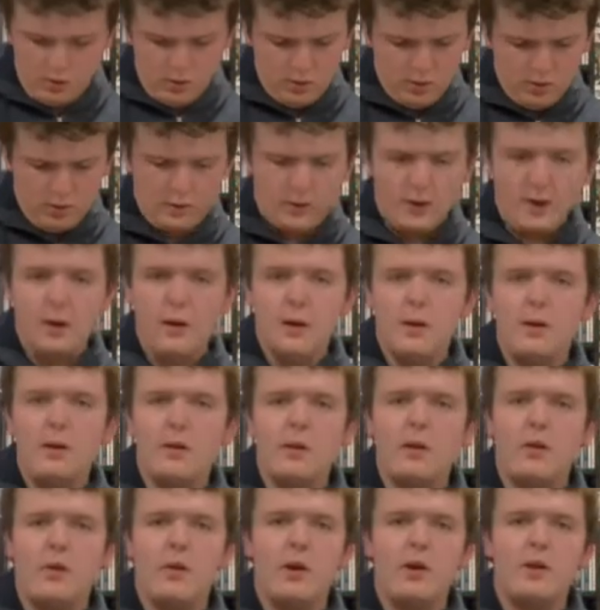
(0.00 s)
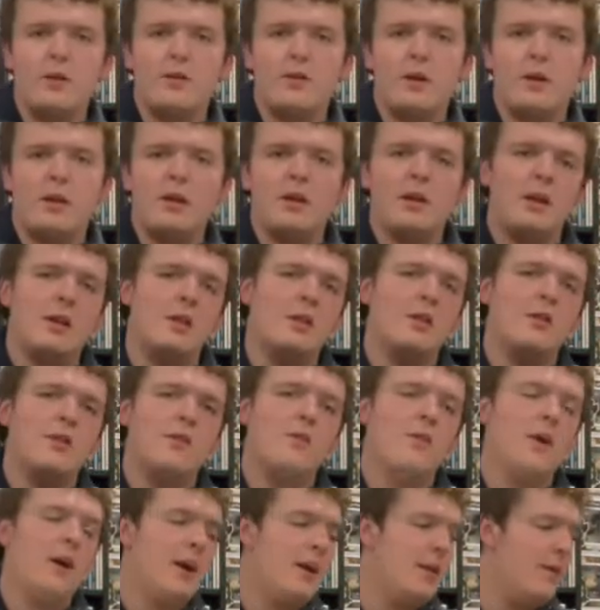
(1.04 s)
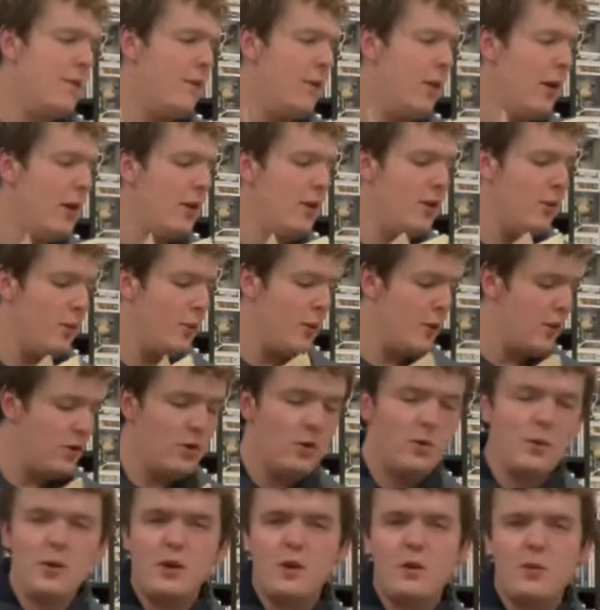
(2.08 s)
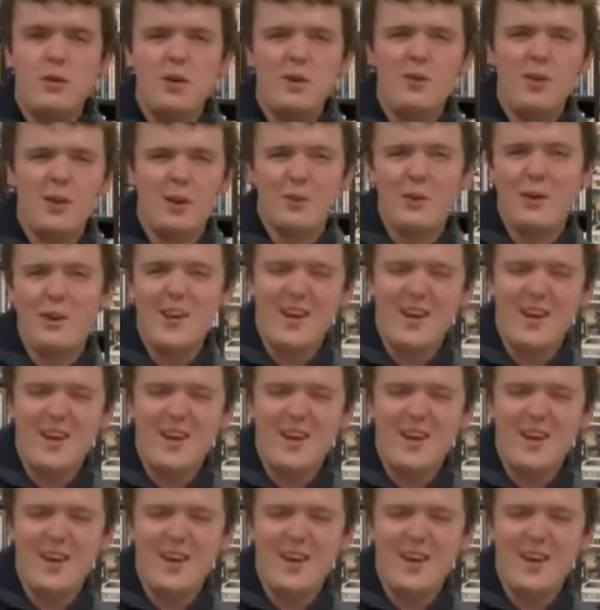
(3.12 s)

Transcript: It's got all the lyrics in like this fine font, which no one can read right about